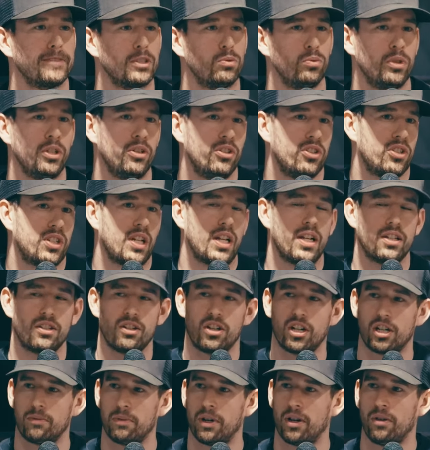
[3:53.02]
we were just kind of
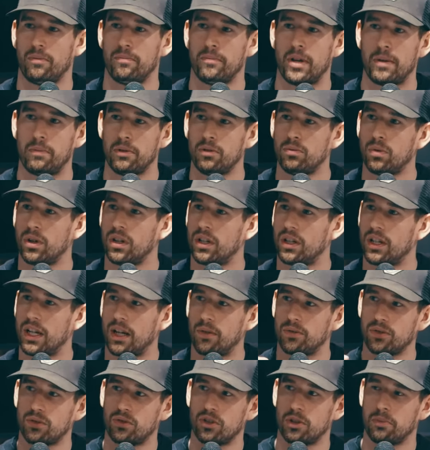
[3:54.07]
talking about maybe what I
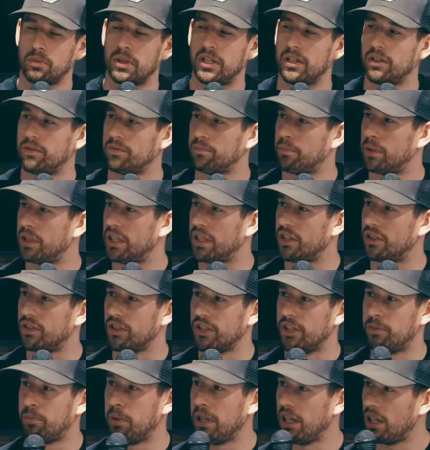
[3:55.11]
was going to be
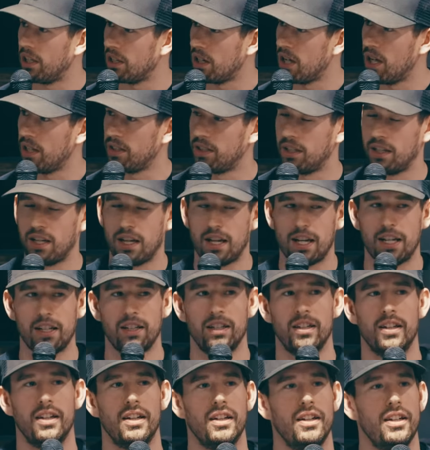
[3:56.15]
potentially speaking on tonight
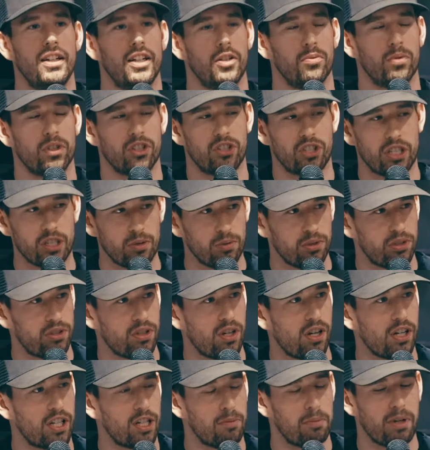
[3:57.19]
and what she was
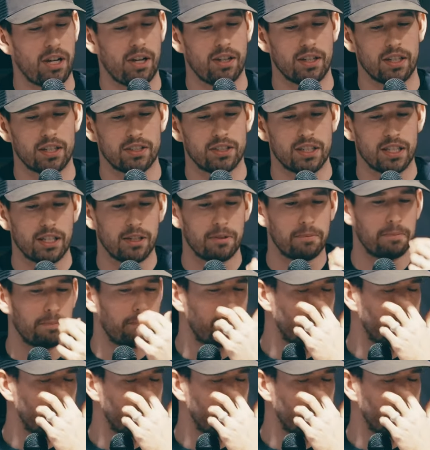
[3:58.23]
talking about. And I said